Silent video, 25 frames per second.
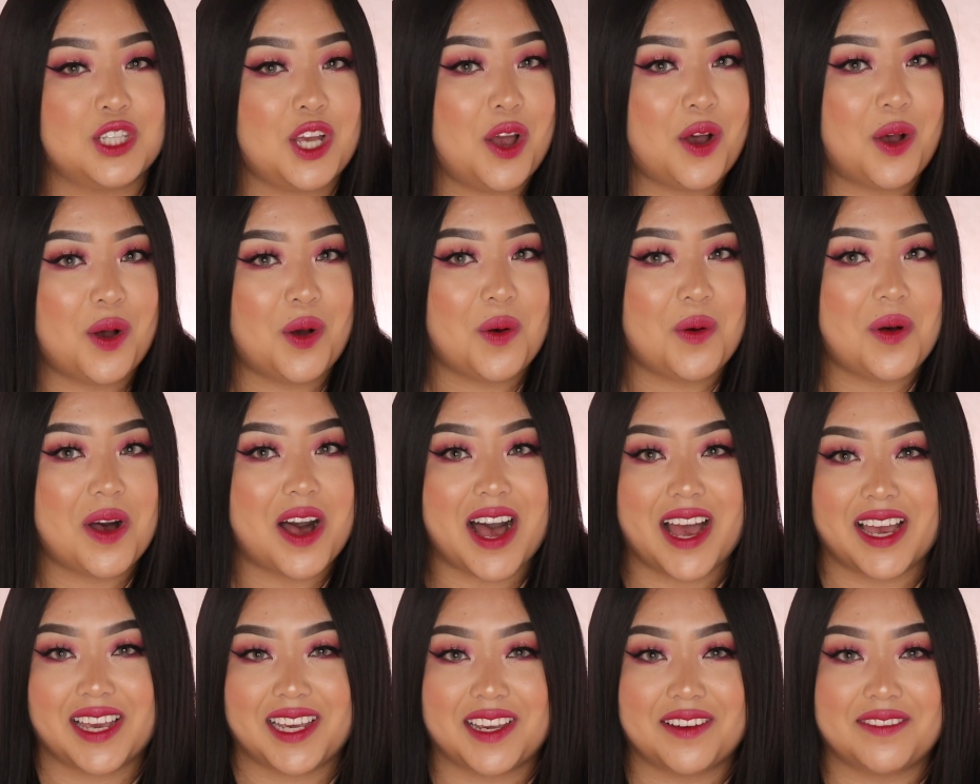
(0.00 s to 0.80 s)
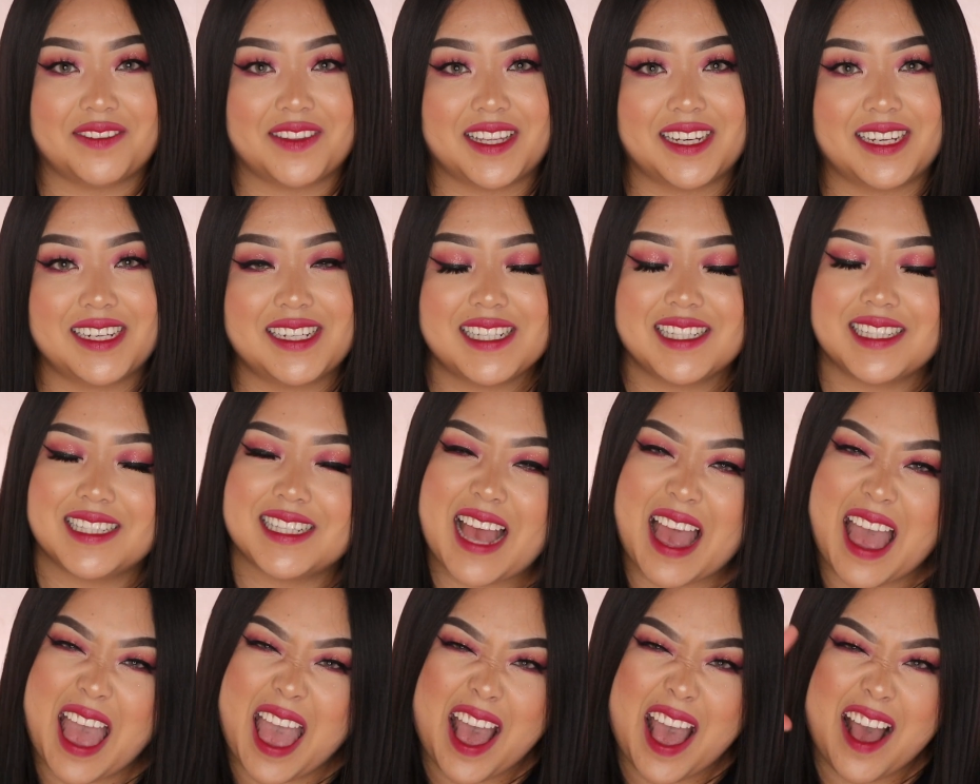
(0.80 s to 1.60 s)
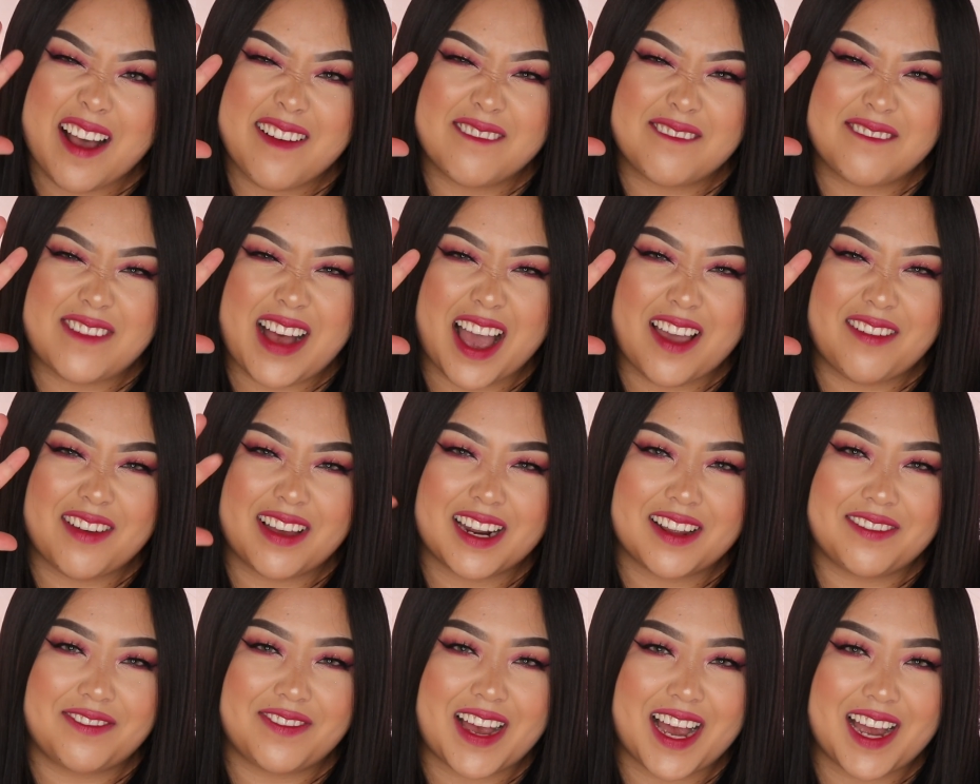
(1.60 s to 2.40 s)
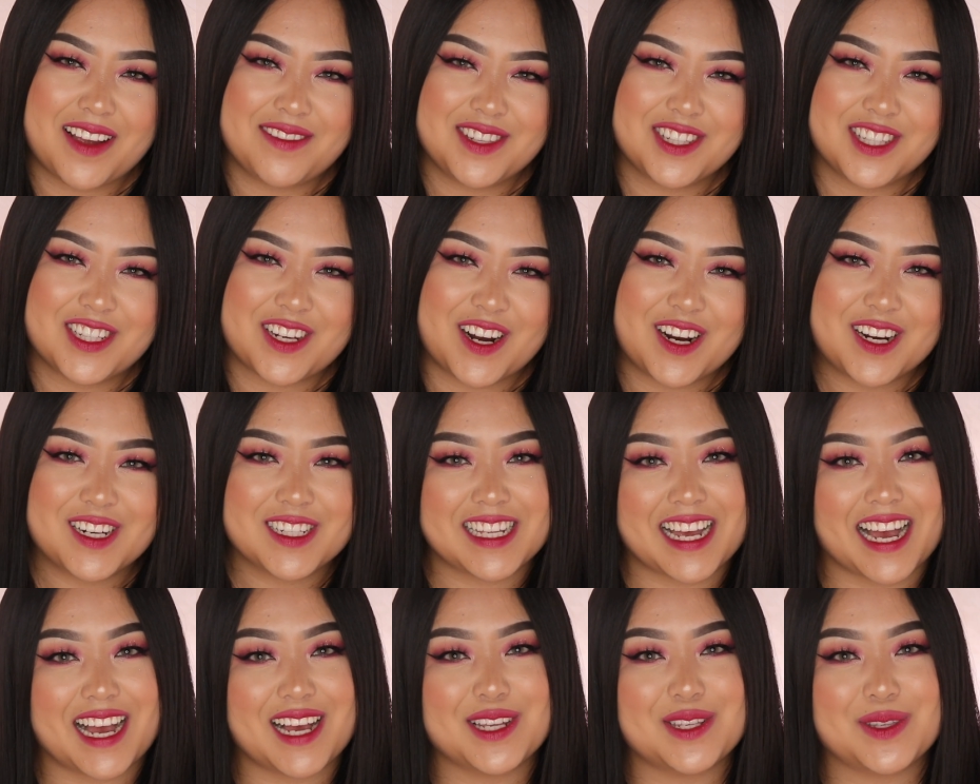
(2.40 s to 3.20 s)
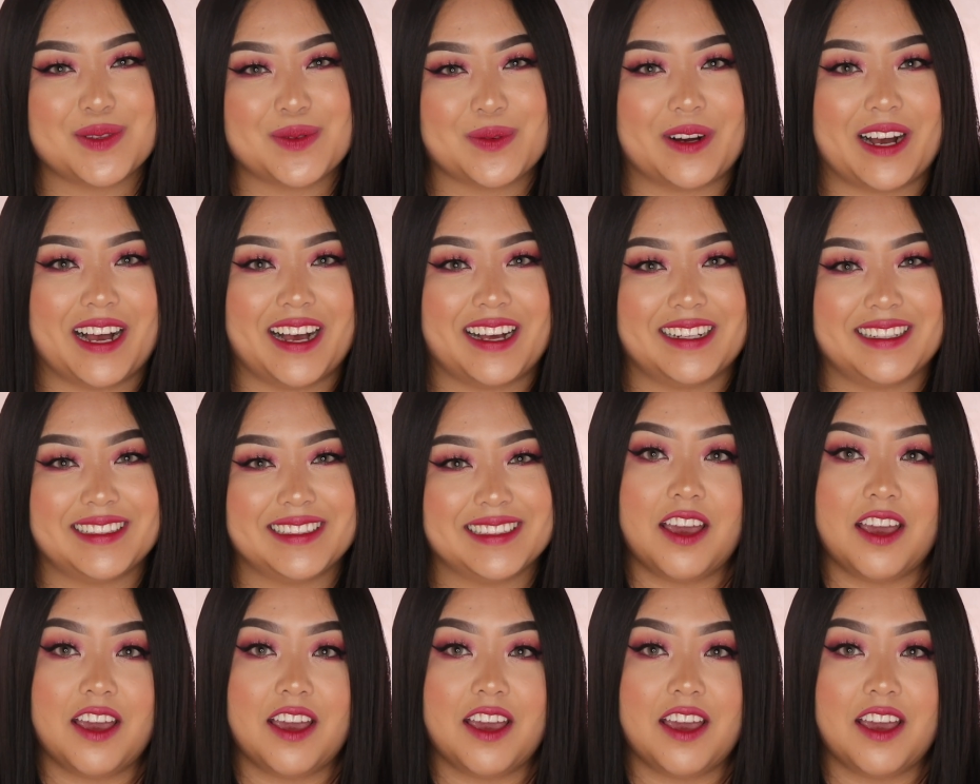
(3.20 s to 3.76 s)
So I give this 5 out of 5 stars as well.